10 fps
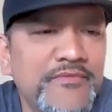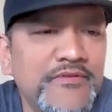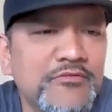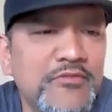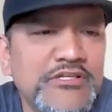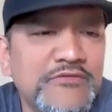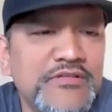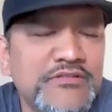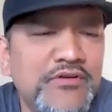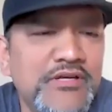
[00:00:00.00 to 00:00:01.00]
so much of
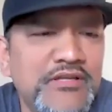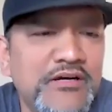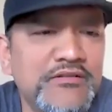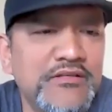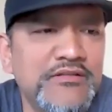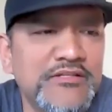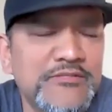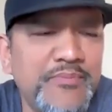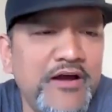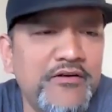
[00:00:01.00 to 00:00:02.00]
us going down the
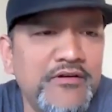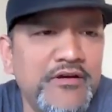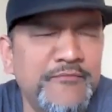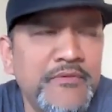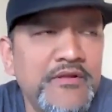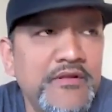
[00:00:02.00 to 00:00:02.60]
spiral, and